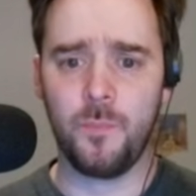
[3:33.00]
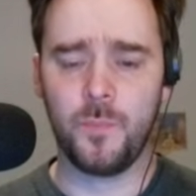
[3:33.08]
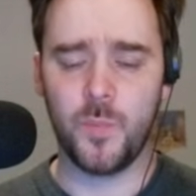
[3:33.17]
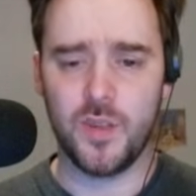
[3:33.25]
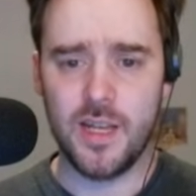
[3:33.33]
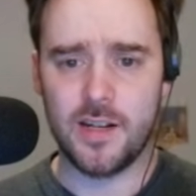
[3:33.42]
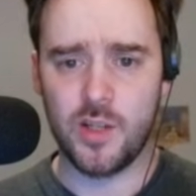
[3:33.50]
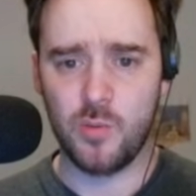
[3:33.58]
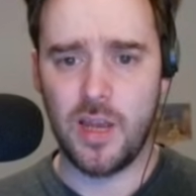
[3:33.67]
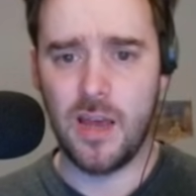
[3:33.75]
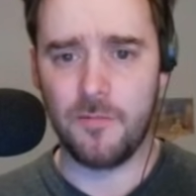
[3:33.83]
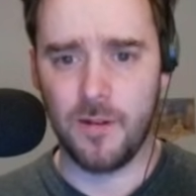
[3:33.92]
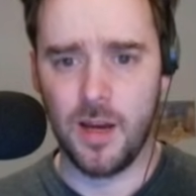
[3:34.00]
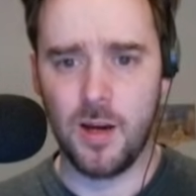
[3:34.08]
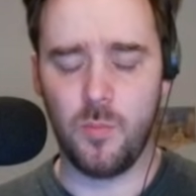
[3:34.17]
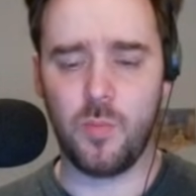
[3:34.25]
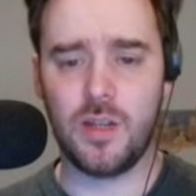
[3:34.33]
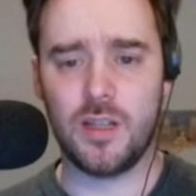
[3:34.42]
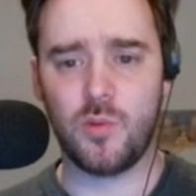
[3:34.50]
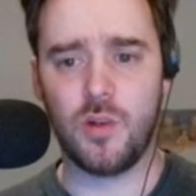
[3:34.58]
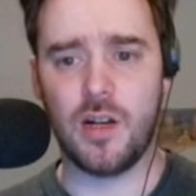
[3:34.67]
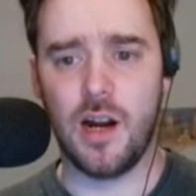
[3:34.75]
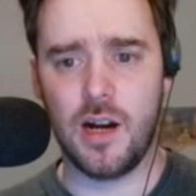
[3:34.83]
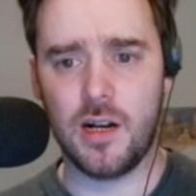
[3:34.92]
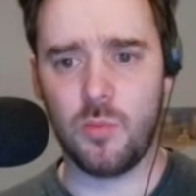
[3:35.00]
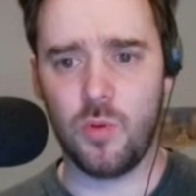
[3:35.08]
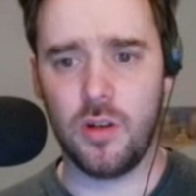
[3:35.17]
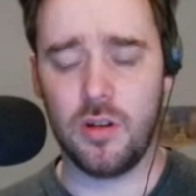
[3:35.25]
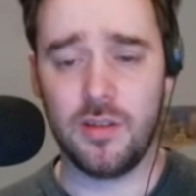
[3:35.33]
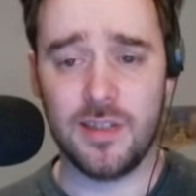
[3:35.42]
Next we have +1 armor.